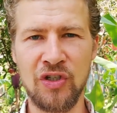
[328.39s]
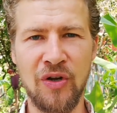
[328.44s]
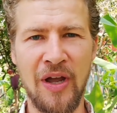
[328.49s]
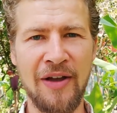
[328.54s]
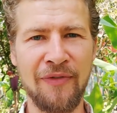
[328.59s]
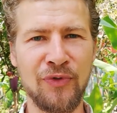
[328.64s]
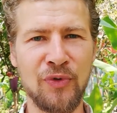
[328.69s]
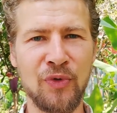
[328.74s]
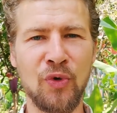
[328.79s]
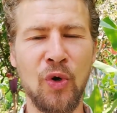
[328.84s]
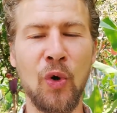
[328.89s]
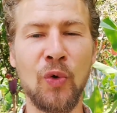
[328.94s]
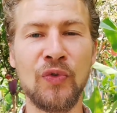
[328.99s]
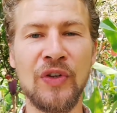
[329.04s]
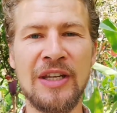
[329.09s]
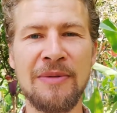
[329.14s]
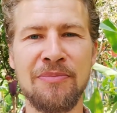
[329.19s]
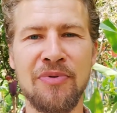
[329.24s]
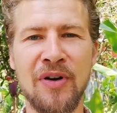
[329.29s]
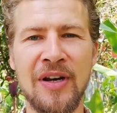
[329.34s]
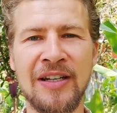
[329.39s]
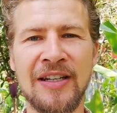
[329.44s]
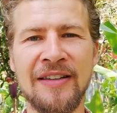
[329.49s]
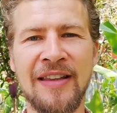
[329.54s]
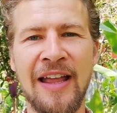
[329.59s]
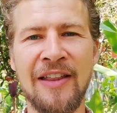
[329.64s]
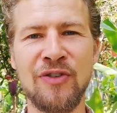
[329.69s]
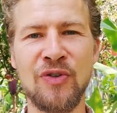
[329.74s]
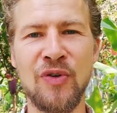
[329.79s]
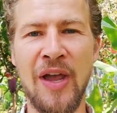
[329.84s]
You have to go deeper in it,
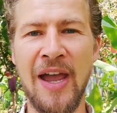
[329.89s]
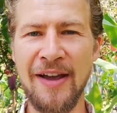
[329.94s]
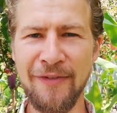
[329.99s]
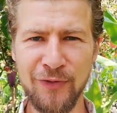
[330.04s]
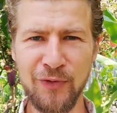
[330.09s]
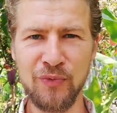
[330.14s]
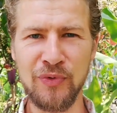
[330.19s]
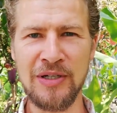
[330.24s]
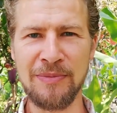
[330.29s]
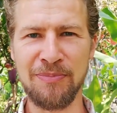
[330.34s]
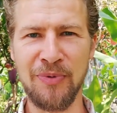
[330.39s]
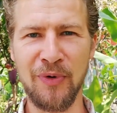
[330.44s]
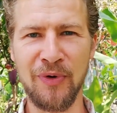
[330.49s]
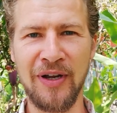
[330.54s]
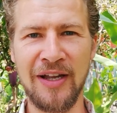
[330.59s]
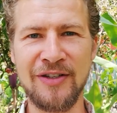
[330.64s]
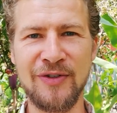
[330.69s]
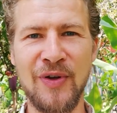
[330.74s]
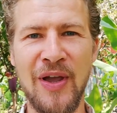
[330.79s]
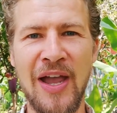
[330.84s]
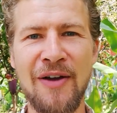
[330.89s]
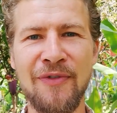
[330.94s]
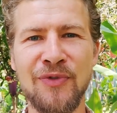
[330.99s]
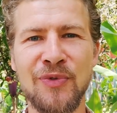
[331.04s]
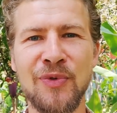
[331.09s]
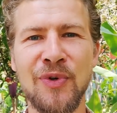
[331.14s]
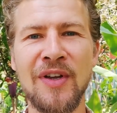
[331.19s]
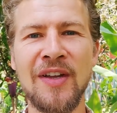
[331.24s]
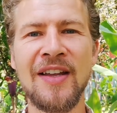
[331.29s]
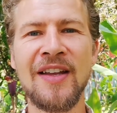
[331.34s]
and you have to read books, and you have
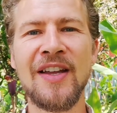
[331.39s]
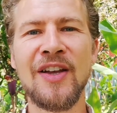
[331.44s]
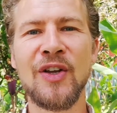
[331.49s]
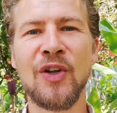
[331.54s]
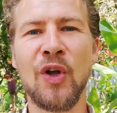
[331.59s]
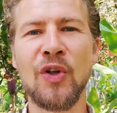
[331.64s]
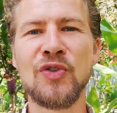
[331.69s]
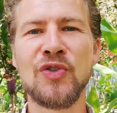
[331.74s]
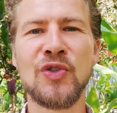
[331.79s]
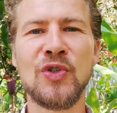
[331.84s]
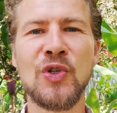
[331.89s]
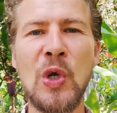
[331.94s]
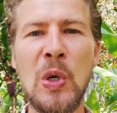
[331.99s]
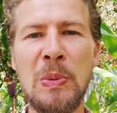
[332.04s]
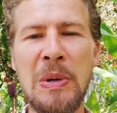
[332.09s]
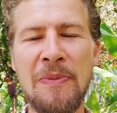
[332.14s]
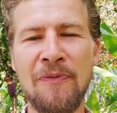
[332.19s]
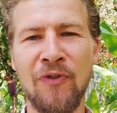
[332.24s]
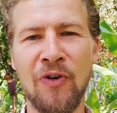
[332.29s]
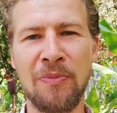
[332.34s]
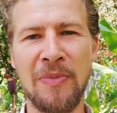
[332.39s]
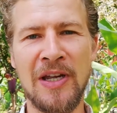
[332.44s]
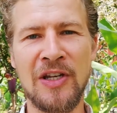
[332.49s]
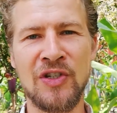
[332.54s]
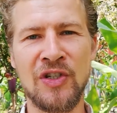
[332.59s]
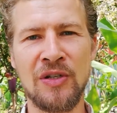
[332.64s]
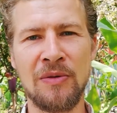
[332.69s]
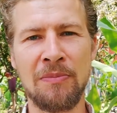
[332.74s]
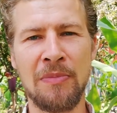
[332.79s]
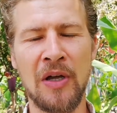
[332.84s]
to consume
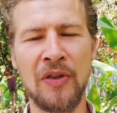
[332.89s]
information.